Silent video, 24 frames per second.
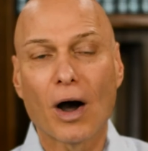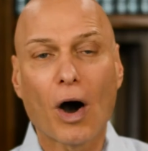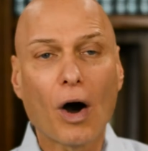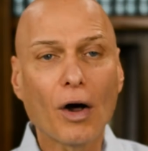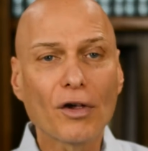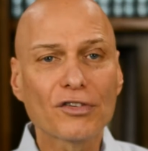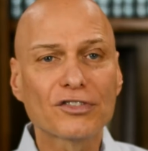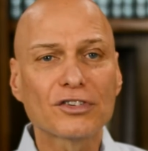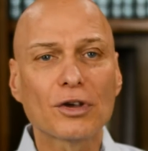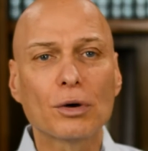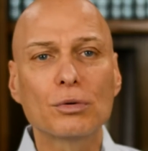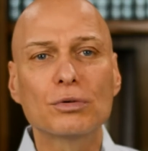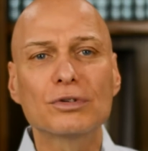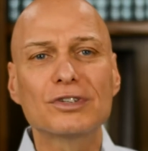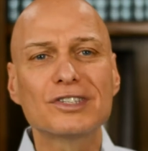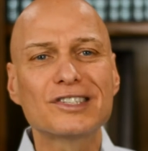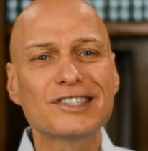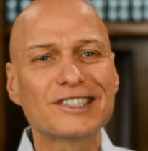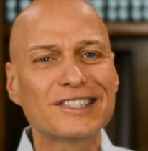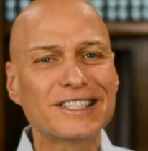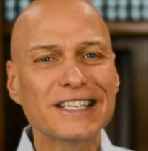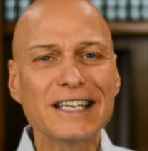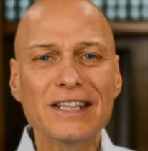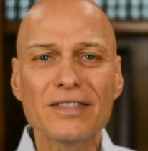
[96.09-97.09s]
Also,
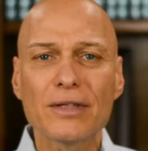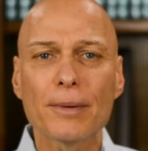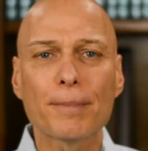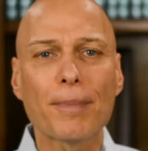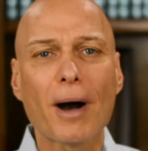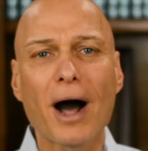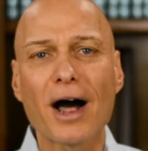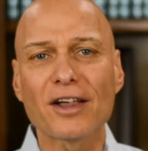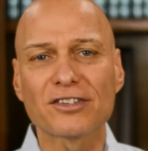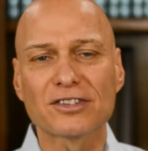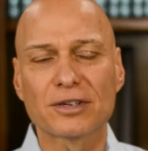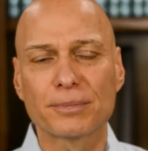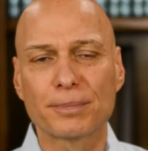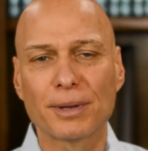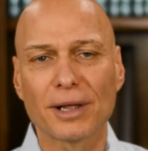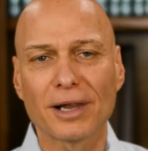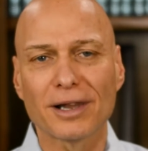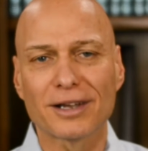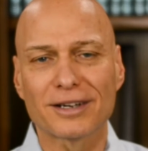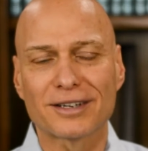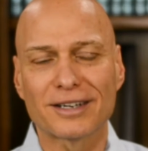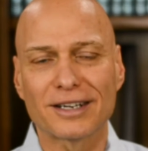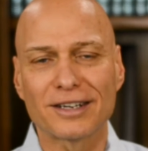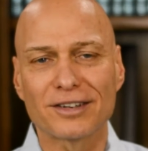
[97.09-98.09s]
see the
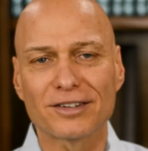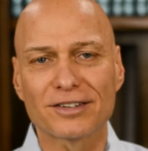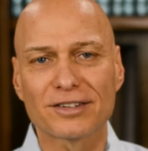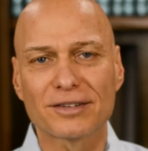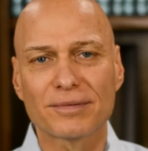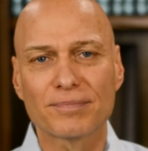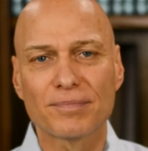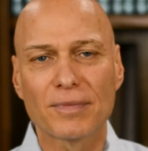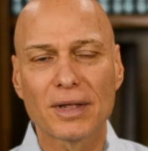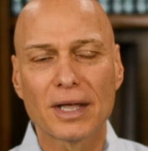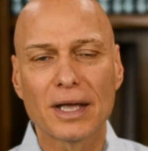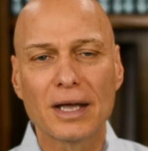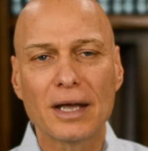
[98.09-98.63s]
possibilities.